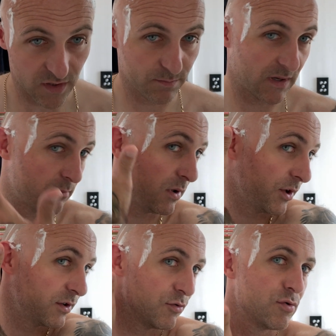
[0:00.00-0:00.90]
this big
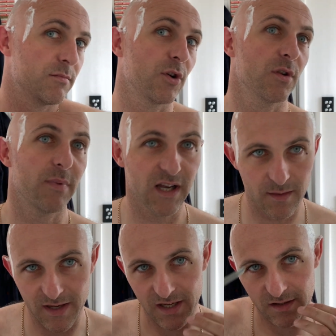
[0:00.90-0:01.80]
blood to drip down the back of
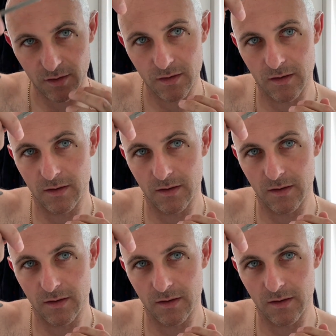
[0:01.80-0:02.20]
my head now.